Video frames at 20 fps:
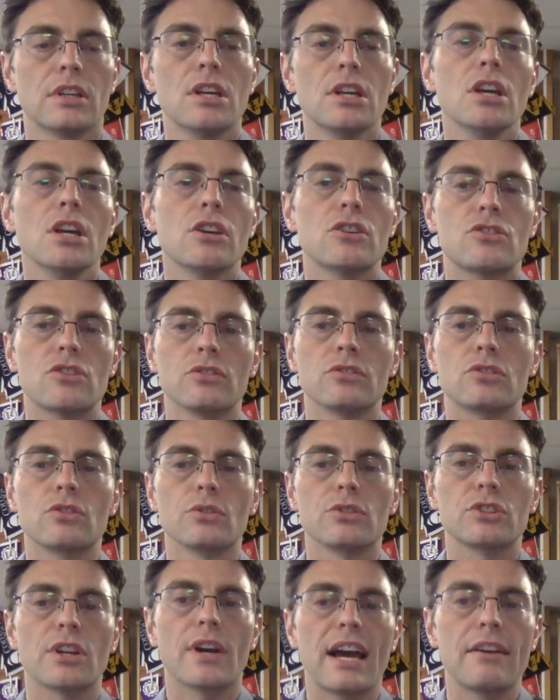Students
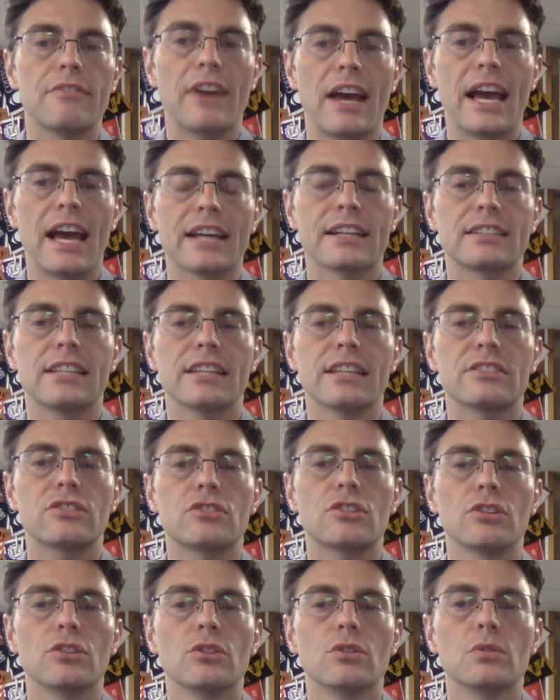also have access
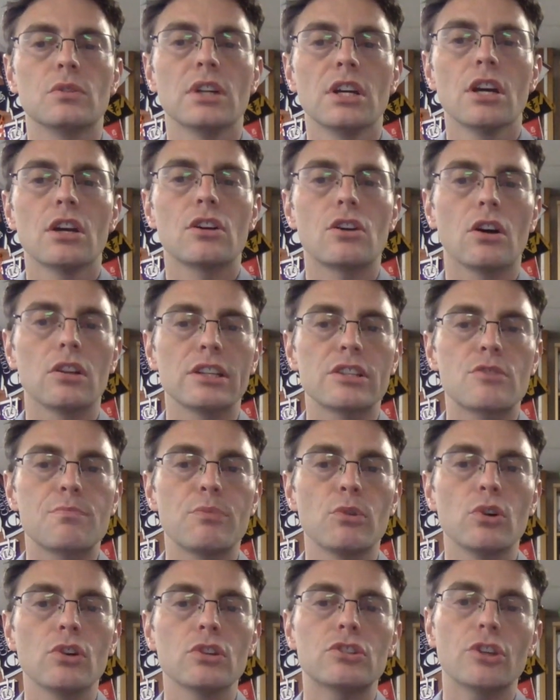to College
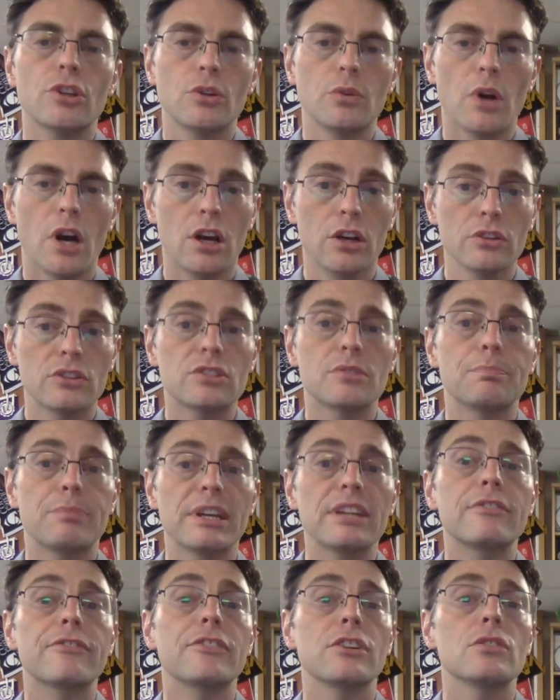Board, who host
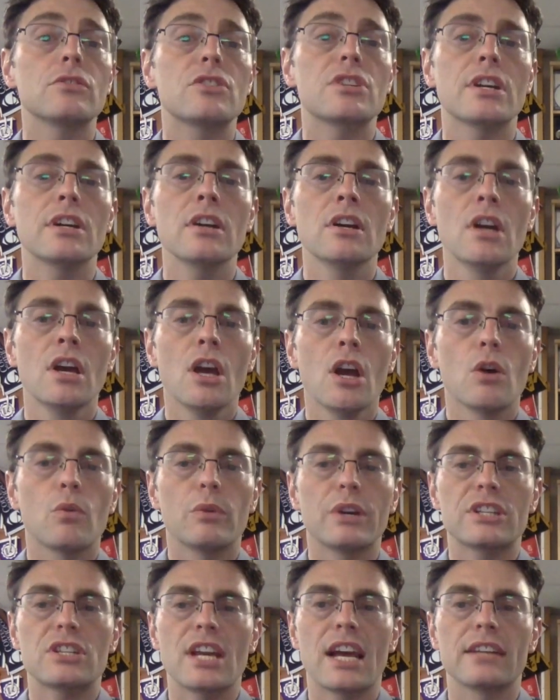Big Future,
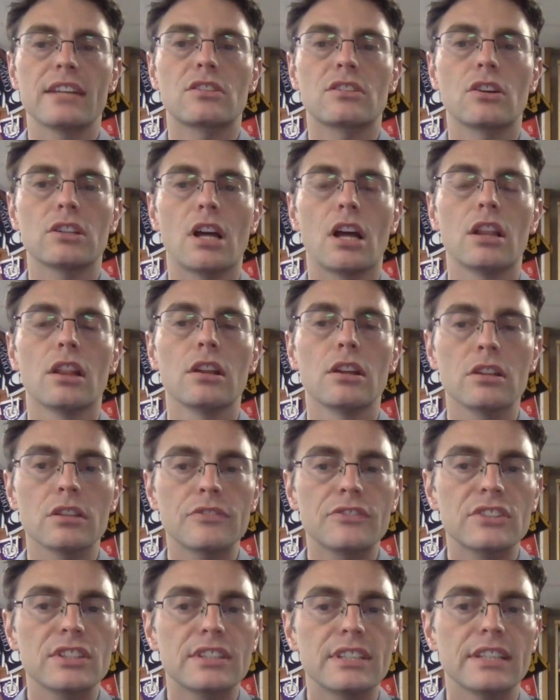which has got a lot of
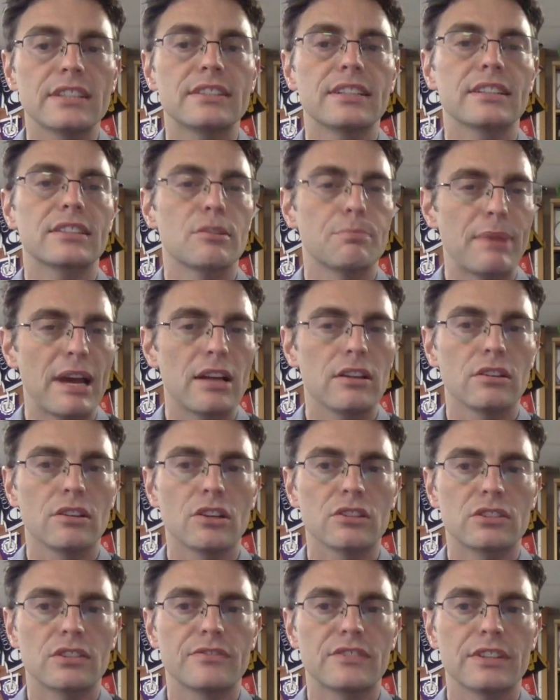statistics about
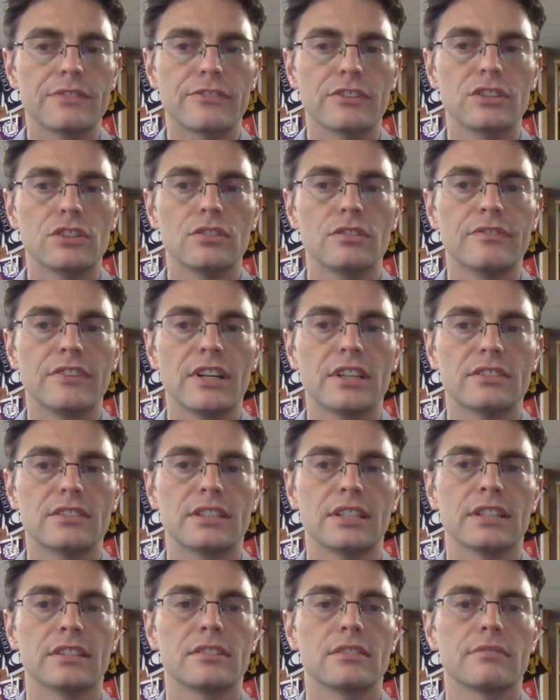lots of different
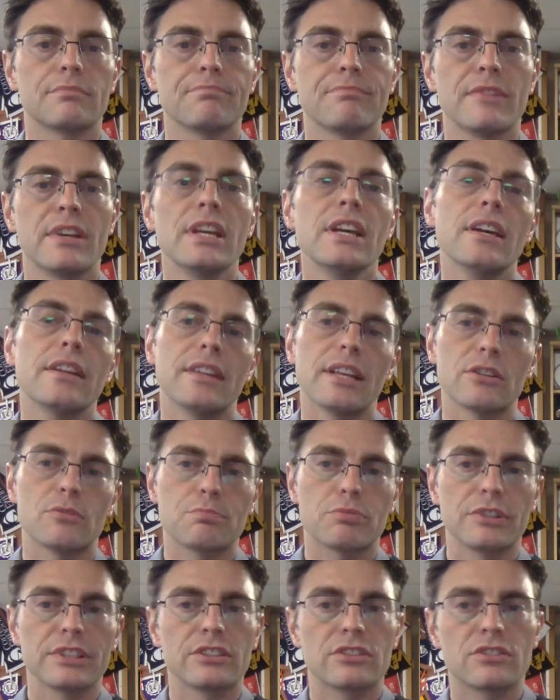universities. There's
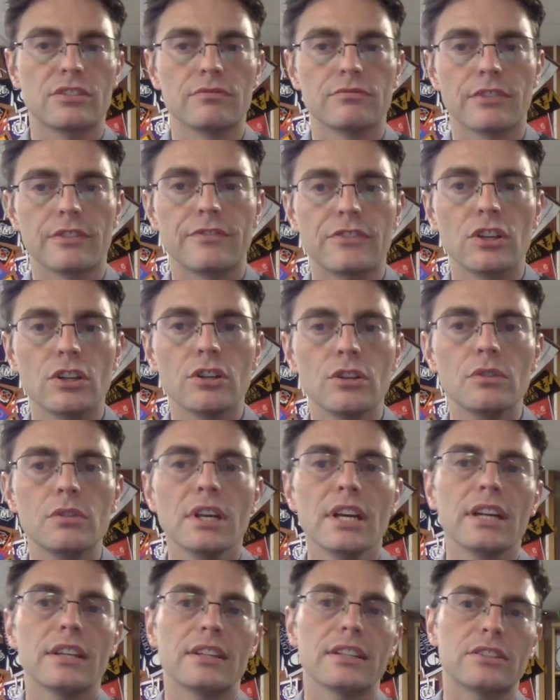Princeton Review.
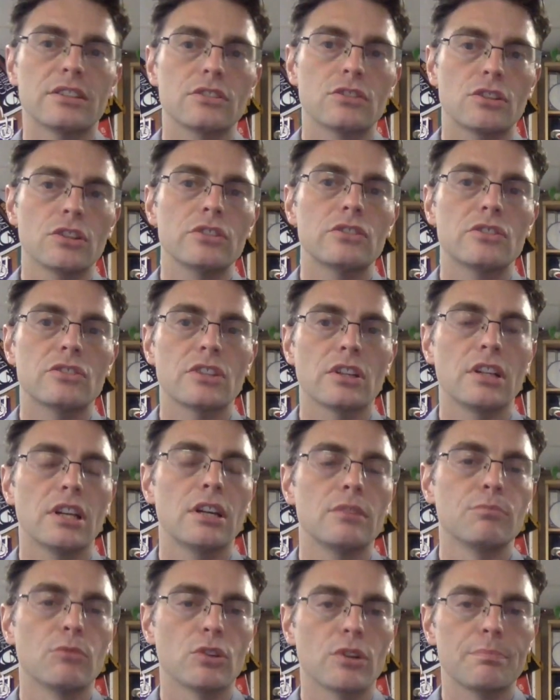This is good to learn
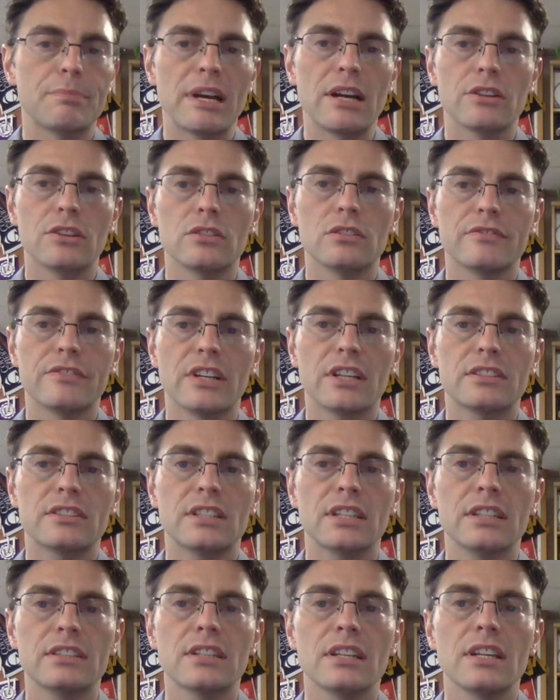more about universities.